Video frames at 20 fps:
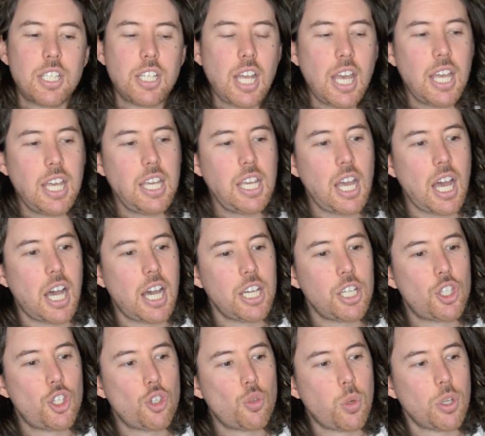Today
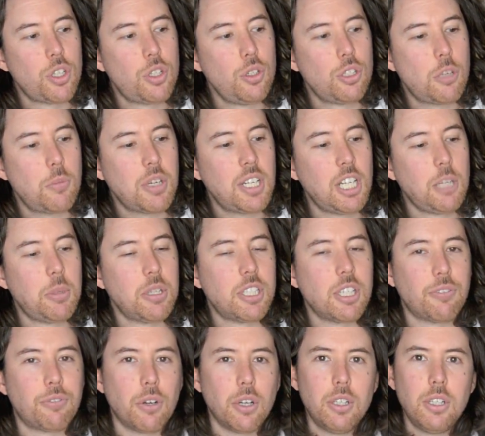I just want to do something a little bit
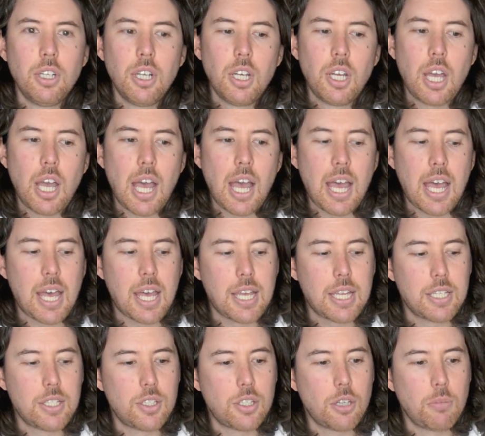different
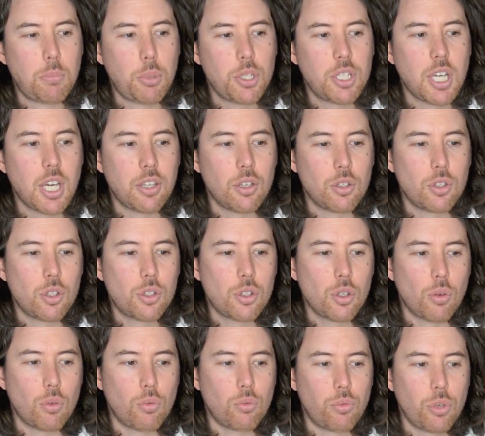and put together
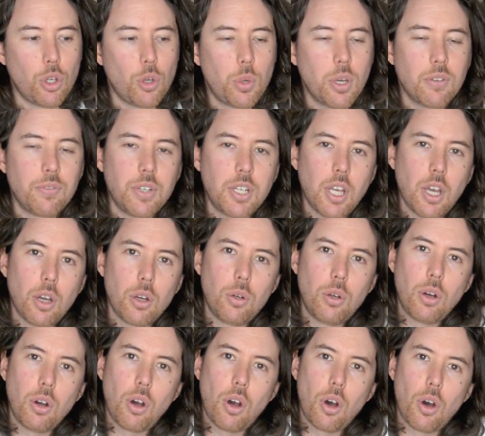just a real quick
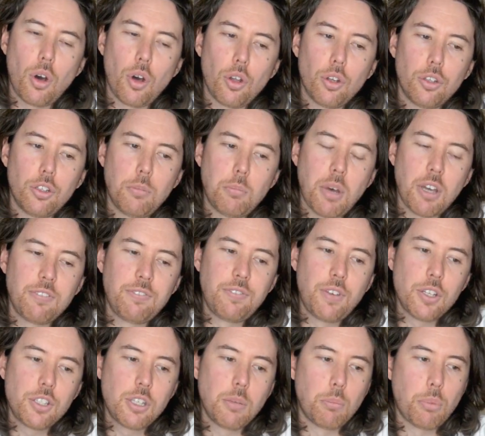video on my
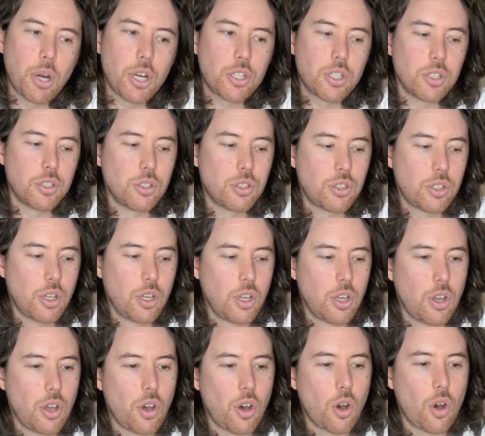first impressions
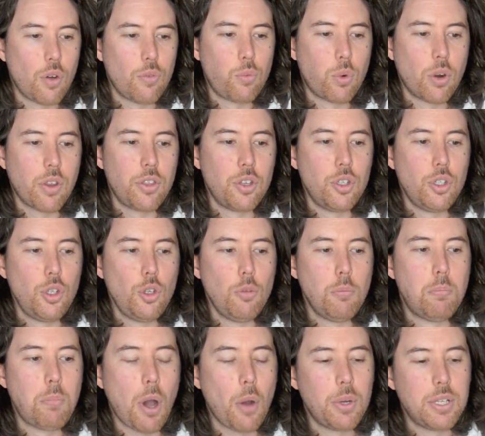of one of the new
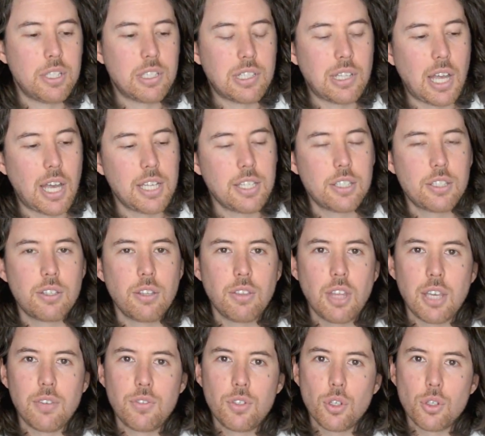Bowens lights that
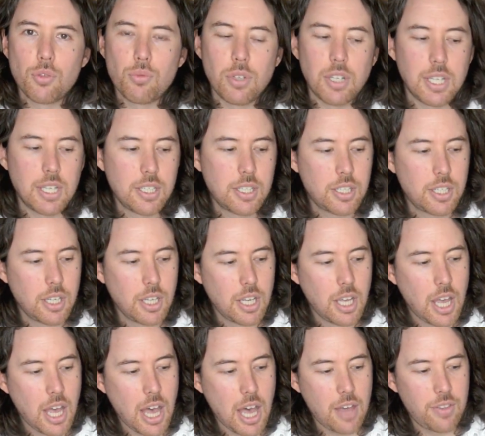they've just released,
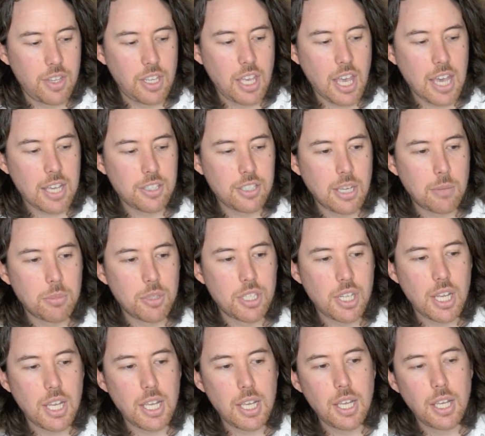the
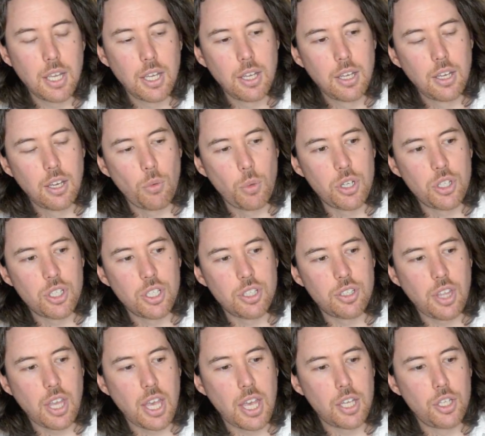XMT, which
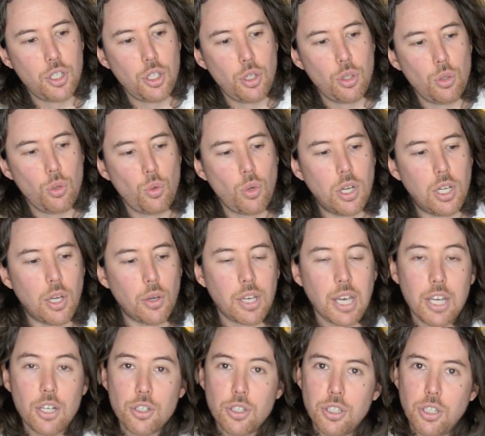is their new
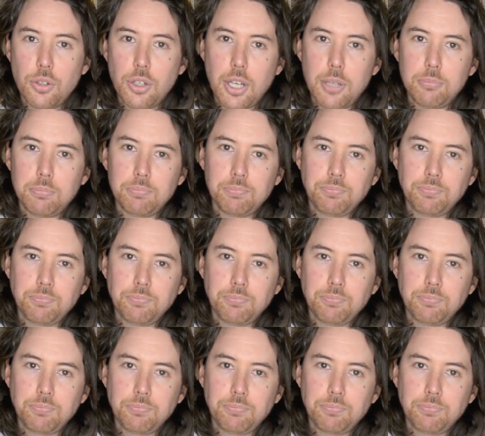location unit.